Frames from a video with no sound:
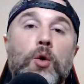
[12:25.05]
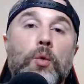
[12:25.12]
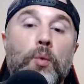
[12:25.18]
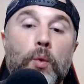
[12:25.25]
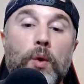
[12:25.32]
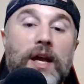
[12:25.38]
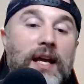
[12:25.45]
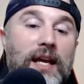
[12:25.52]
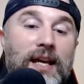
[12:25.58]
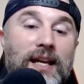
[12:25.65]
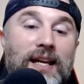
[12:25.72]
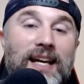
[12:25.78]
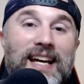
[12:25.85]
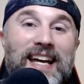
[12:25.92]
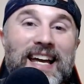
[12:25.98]

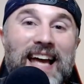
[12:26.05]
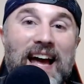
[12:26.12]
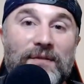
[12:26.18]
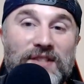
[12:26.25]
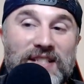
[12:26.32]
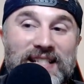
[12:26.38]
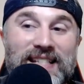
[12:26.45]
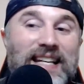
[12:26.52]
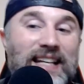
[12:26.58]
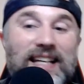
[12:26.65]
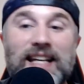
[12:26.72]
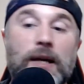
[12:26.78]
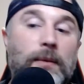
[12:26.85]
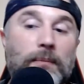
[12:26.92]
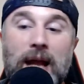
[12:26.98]
we have seen
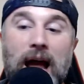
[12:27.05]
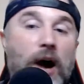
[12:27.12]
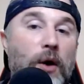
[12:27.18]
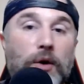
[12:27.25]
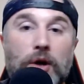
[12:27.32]
him now